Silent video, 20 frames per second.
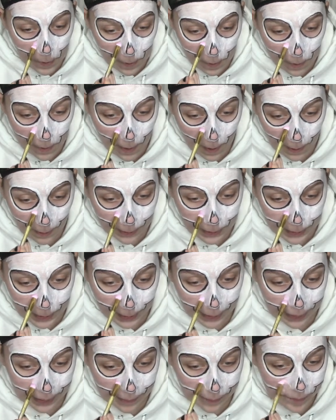not
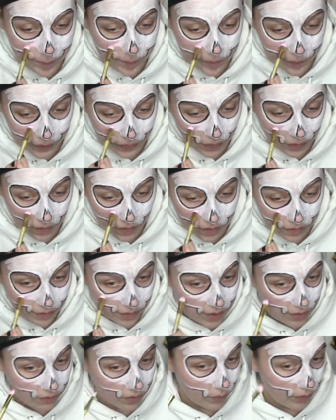Undyne, because I
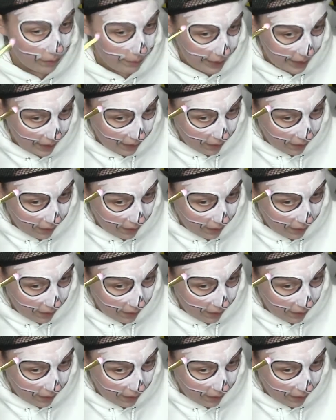never went back